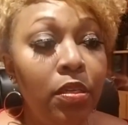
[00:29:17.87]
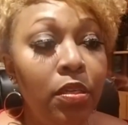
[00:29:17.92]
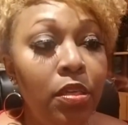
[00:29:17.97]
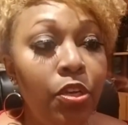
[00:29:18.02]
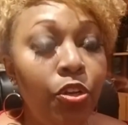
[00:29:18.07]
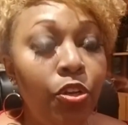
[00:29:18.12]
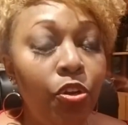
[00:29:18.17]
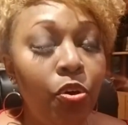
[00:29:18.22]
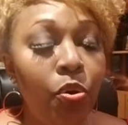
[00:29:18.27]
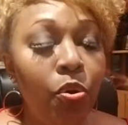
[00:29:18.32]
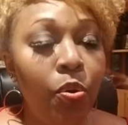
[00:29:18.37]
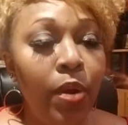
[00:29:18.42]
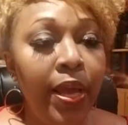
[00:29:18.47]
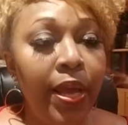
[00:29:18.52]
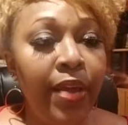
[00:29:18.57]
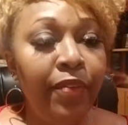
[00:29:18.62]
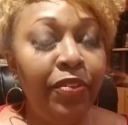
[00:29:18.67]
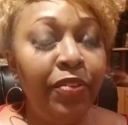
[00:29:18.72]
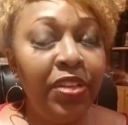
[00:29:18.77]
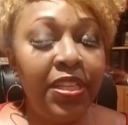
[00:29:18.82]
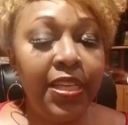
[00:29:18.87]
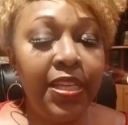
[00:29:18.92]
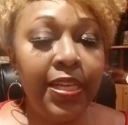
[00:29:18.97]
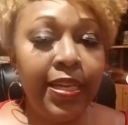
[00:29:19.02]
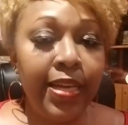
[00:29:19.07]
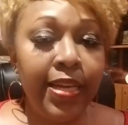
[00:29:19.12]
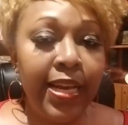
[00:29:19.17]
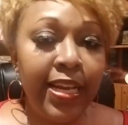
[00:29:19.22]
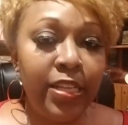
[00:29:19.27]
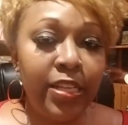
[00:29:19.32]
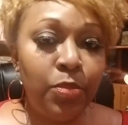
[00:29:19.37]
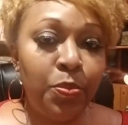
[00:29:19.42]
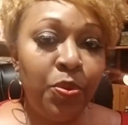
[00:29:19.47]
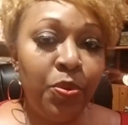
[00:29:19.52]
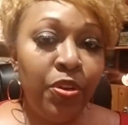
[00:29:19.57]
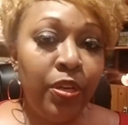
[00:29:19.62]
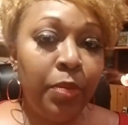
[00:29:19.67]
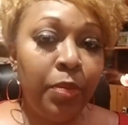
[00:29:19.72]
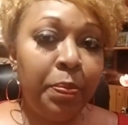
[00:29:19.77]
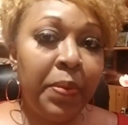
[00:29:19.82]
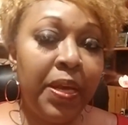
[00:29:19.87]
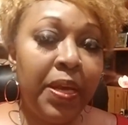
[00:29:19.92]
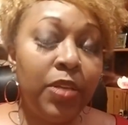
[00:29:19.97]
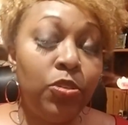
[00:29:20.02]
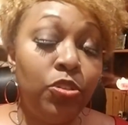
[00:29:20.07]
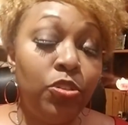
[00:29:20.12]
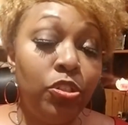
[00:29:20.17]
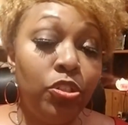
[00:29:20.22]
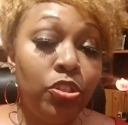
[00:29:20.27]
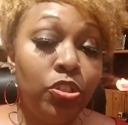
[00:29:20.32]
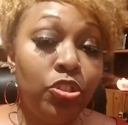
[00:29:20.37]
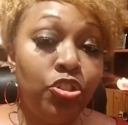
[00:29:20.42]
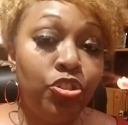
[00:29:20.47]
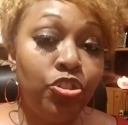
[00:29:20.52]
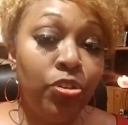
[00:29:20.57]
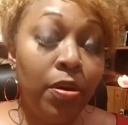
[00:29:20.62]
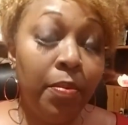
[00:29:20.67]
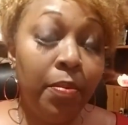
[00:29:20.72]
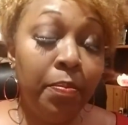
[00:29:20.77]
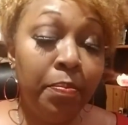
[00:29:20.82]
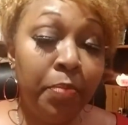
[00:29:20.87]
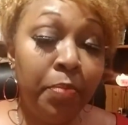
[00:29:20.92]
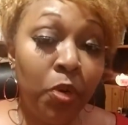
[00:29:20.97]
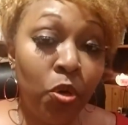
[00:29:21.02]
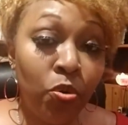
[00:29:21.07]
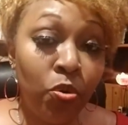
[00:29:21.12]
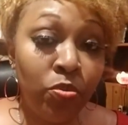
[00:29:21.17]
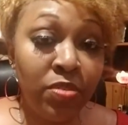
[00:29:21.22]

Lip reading: the feminine energy,